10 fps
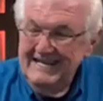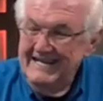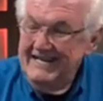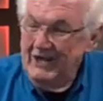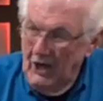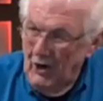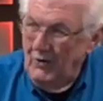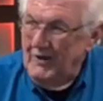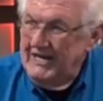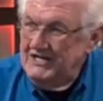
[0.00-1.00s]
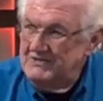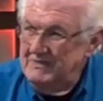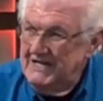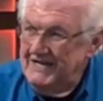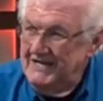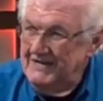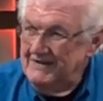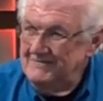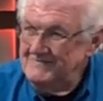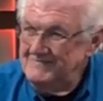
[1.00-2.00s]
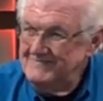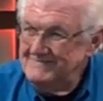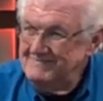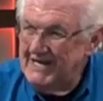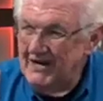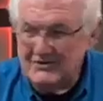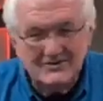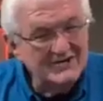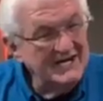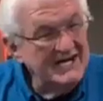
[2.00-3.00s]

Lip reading: He'll always be here. Because